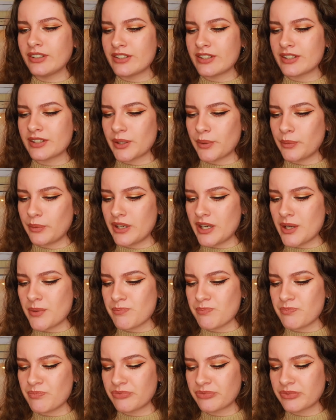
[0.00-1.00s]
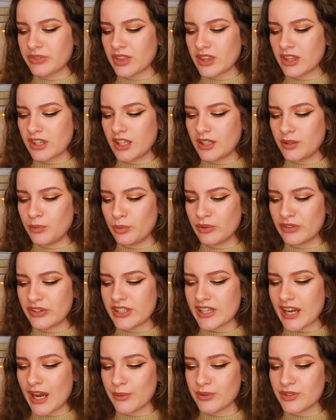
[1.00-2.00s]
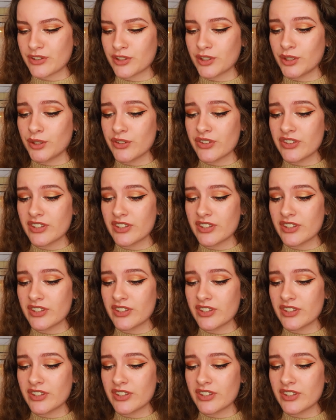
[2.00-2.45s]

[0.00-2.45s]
So we'll see how this goes.